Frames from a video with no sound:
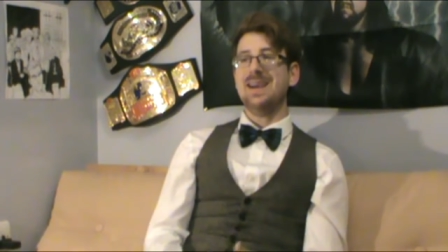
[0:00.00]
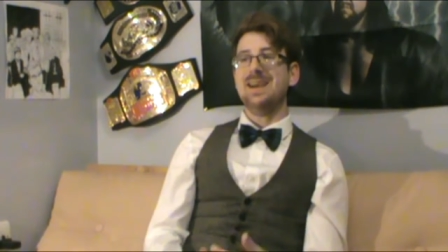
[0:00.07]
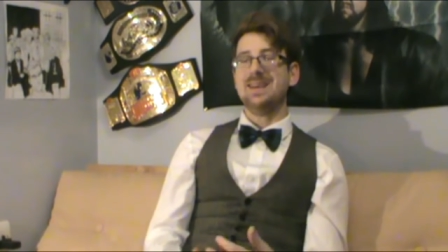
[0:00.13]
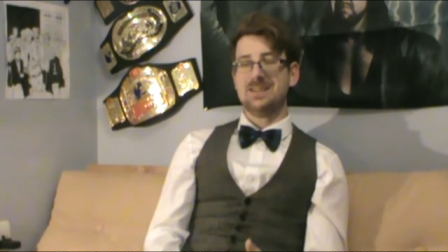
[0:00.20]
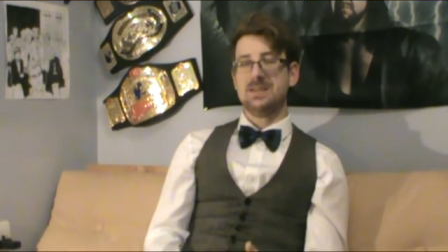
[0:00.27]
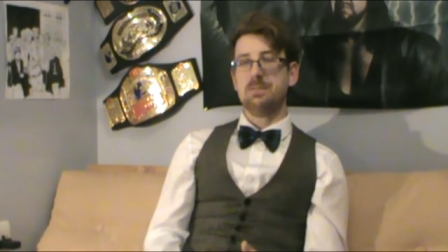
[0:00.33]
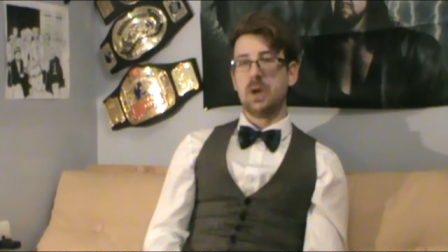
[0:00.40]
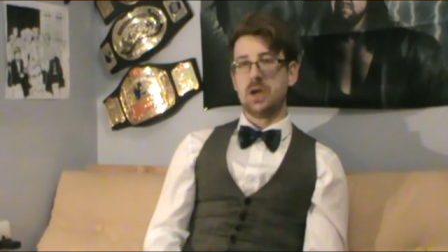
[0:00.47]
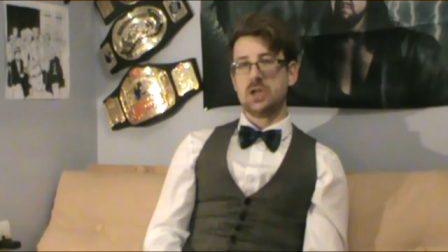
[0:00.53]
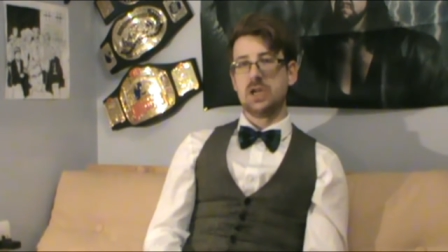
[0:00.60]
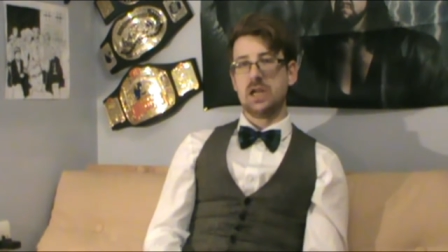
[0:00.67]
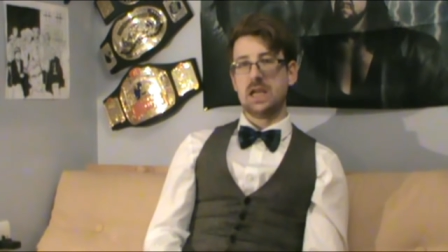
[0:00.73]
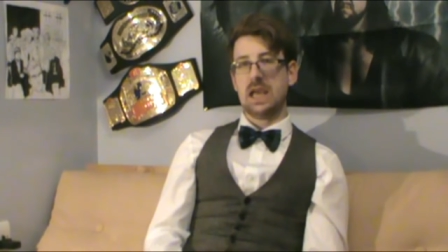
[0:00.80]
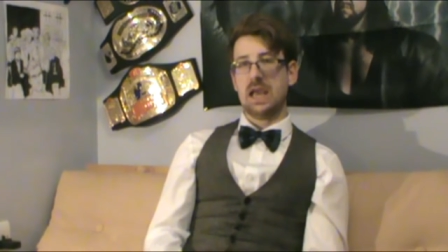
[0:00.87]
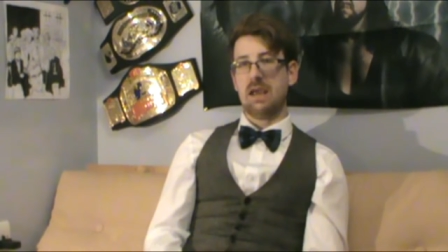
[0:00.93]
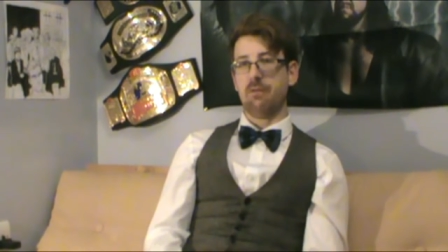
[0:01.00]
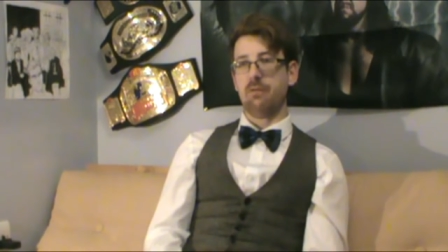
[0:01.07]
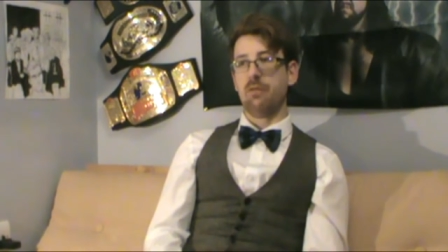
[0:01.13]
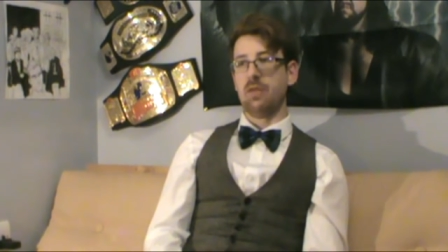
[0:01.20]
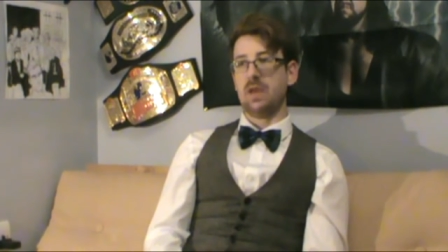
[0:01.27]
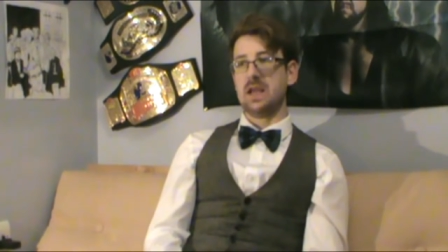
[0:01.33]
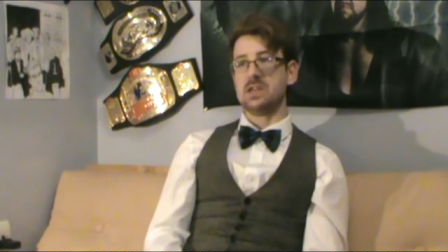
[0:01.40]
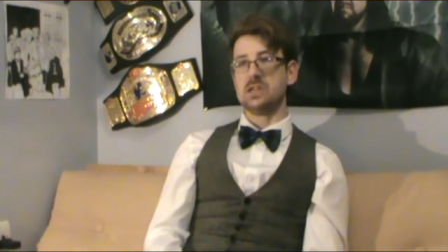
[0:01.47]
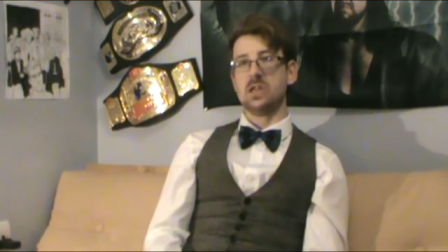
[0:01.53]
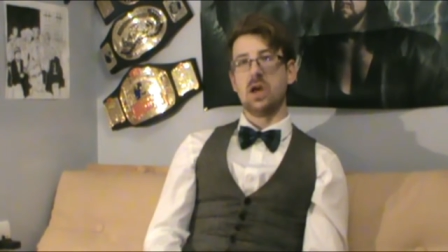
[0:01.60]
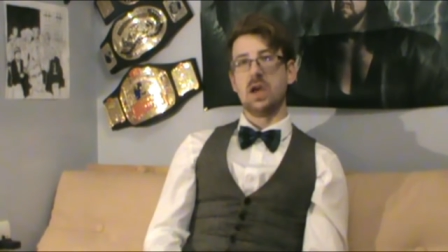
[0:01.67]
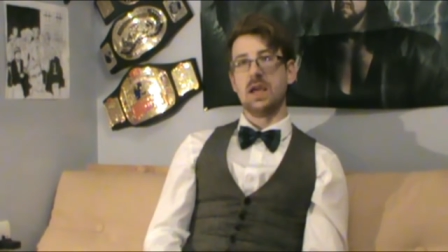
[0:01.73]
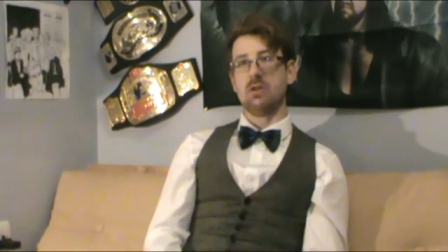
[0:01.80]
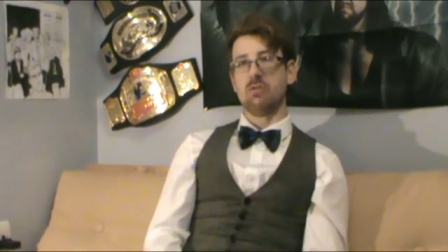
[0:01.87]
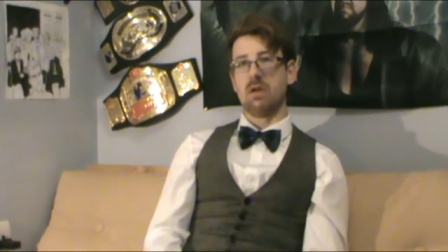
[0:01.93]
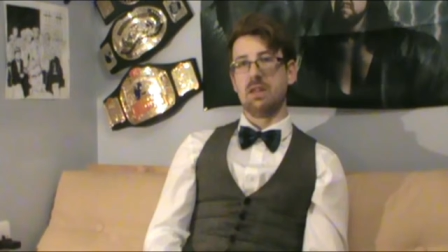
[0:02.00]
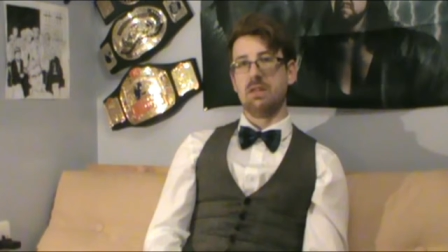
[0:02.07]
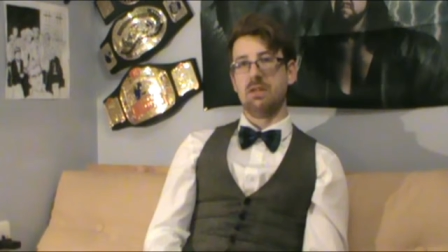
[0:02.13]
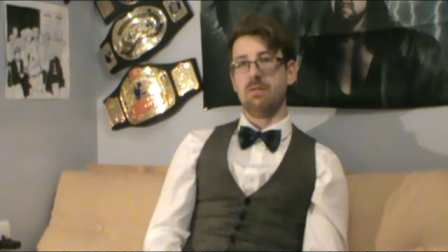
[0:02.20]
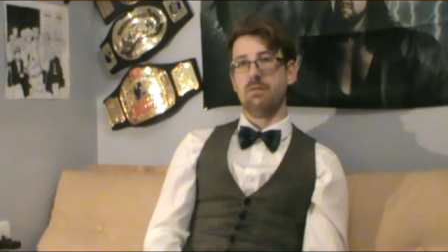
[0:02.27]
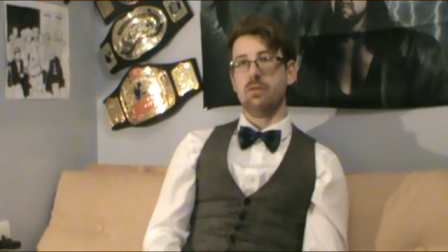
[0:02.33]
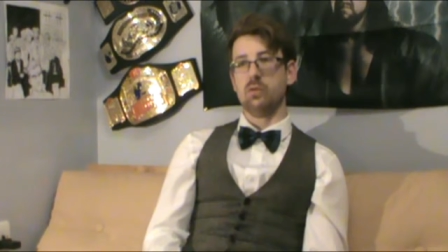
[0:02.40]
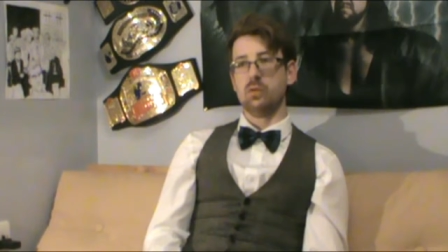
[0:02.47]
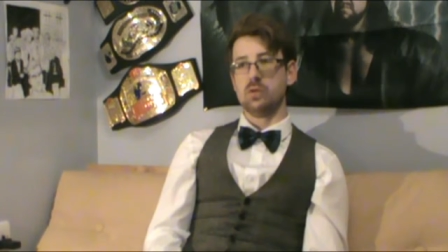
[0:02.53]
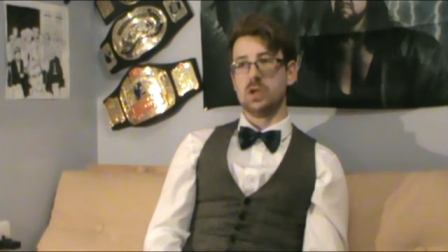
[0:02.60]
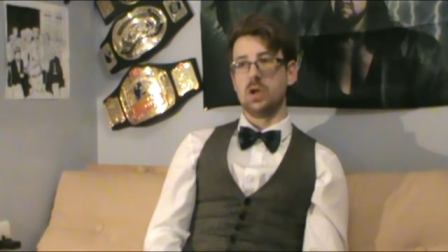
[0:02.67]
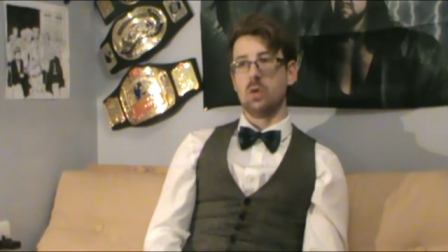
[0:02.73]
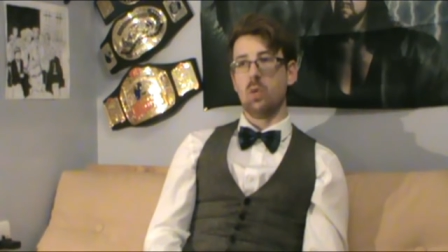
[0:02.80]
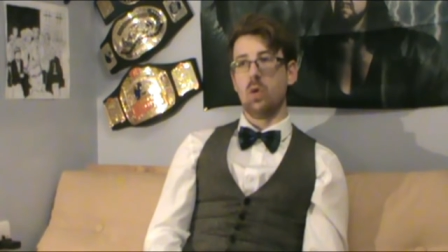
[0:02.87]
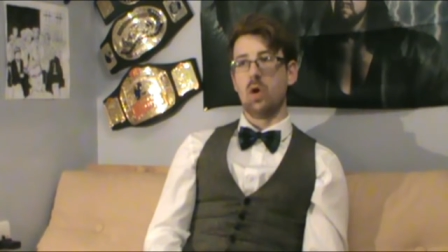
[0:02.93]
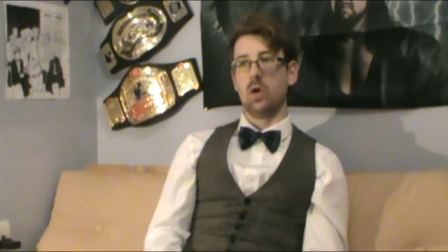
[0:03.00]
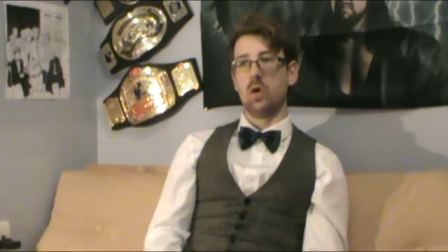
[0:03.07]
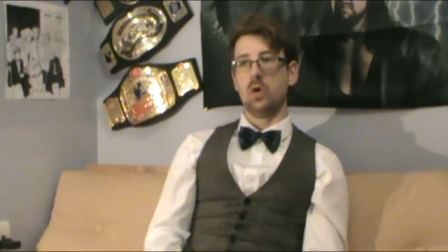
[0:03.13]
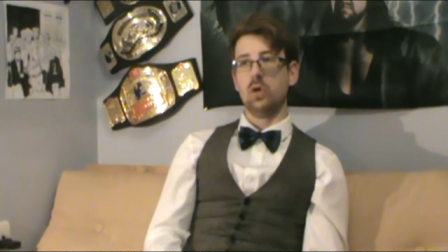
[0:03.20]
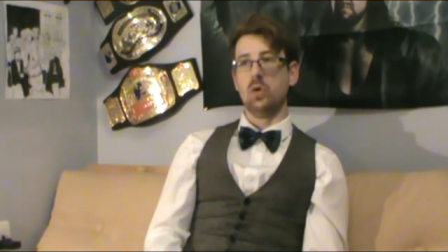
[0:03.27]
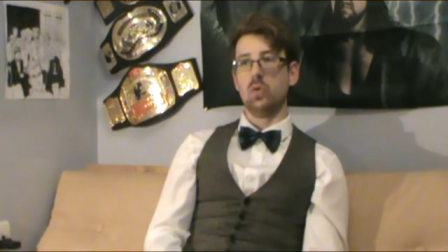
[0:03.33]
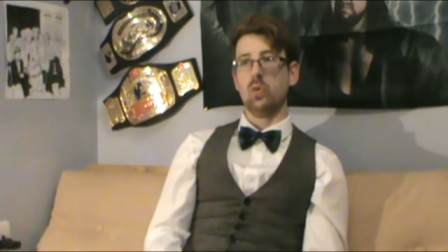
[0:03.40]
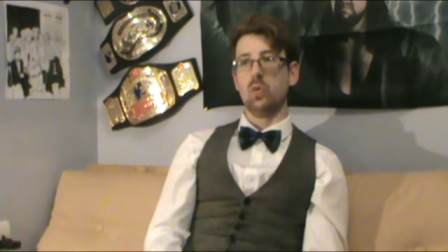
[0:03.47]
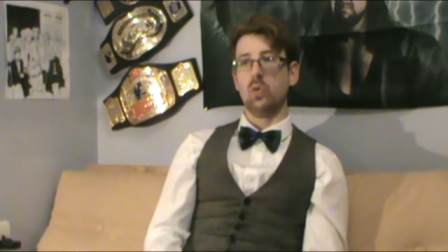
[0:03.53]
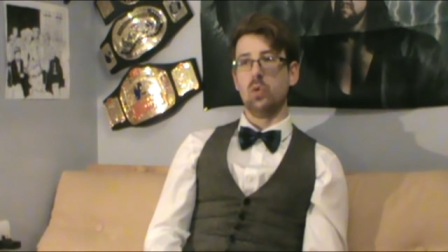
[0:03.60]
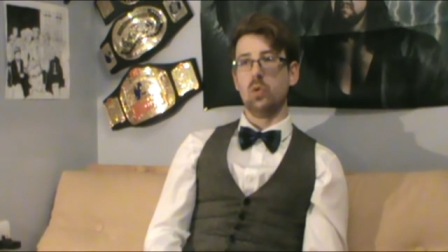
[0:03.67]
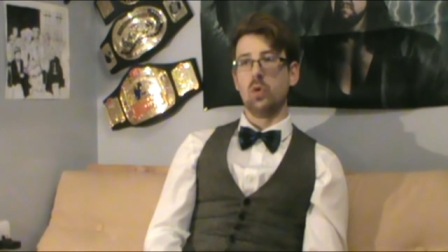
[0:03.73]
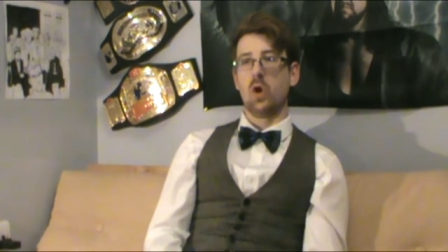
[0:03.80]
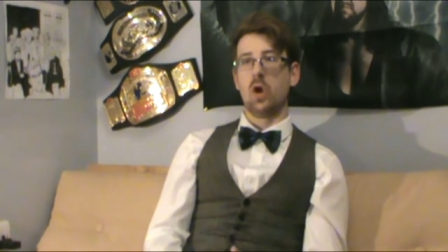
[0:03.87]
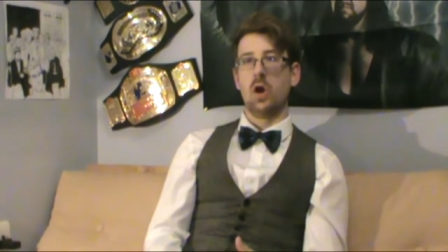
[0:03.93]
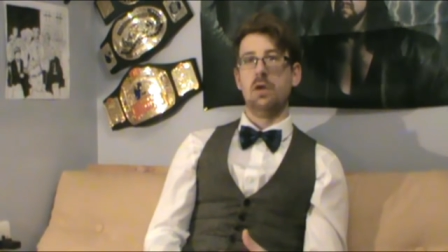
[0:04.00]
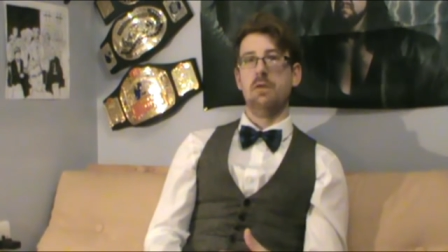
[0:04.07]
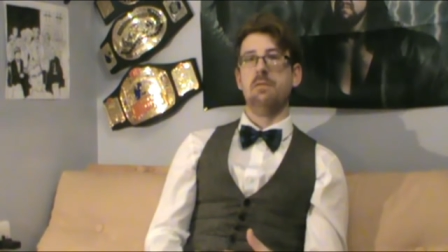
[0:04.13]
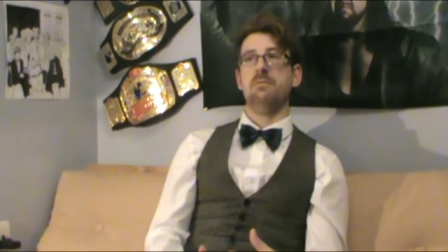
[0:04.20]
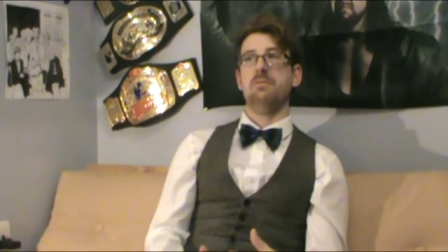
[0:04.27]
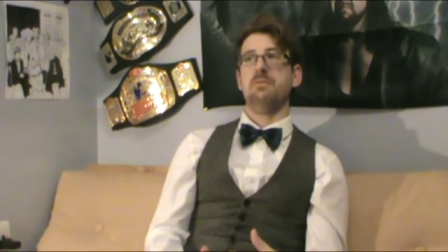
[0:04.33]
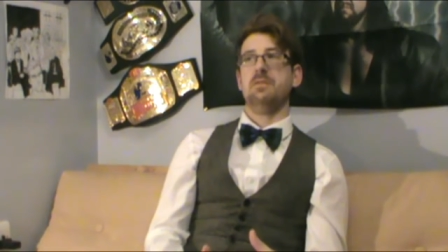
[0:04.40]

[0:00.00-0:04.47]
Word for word: especially if things like Grand Theft Auto are your kind of